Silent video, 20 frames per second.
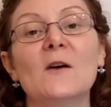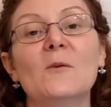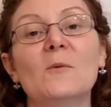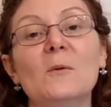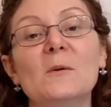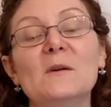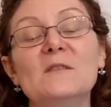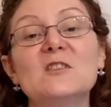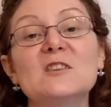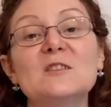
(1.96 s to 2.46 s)

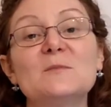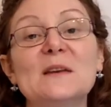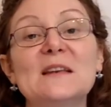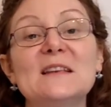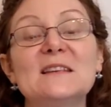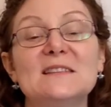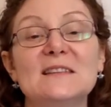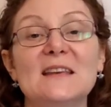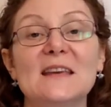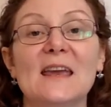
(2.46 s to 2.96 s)
Well, we've just
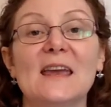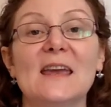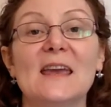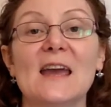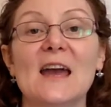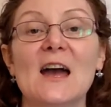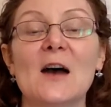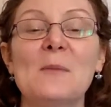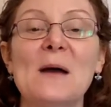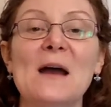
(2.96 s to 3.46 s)
been
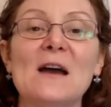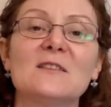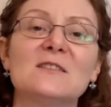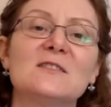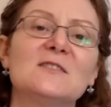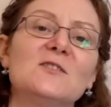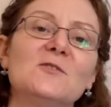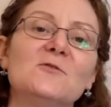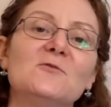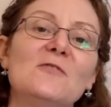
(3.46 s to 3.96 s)
singing about
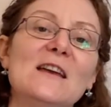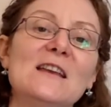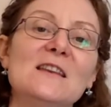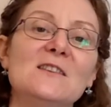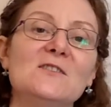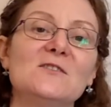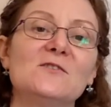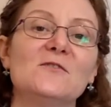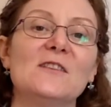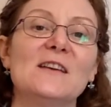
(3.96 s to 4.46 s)

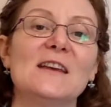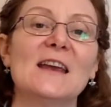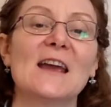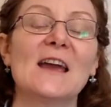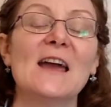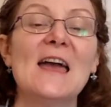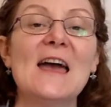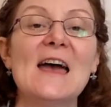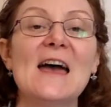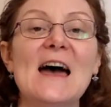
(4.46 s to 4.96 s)

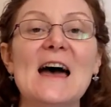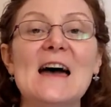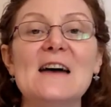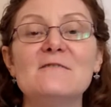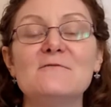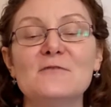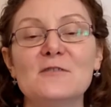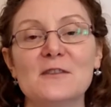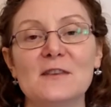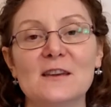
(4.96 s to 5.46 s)
surrendering
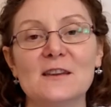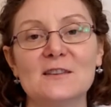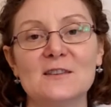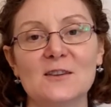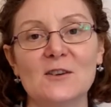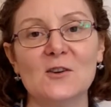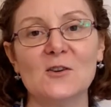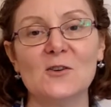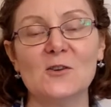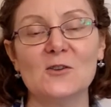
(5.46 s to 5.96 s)
everything
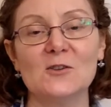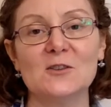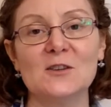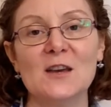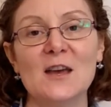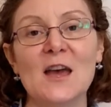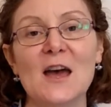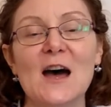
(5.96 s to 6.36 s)
to God,